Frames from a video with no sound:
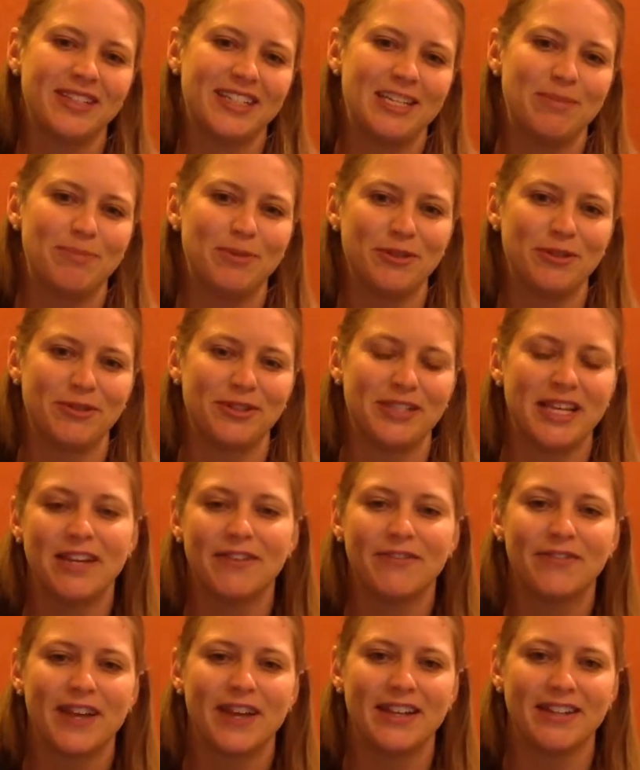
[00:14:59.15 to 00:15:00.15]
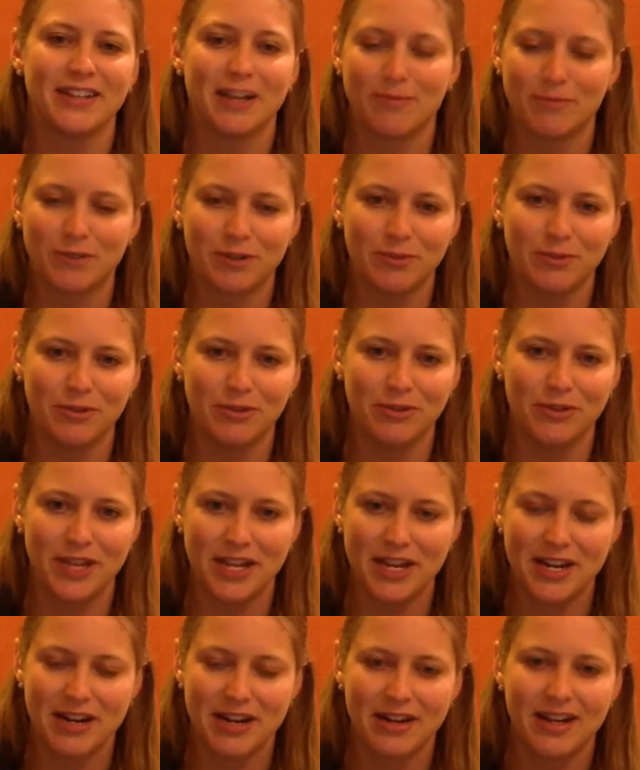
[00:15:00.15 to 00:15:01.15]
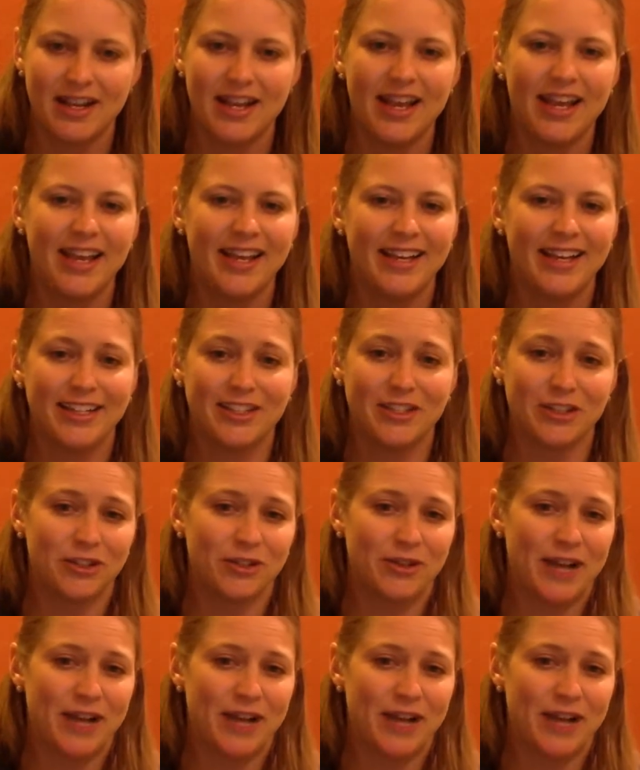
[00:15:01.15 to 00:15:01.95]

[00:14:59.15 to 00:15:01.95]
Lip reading: keep you safe and comfortable there. It's also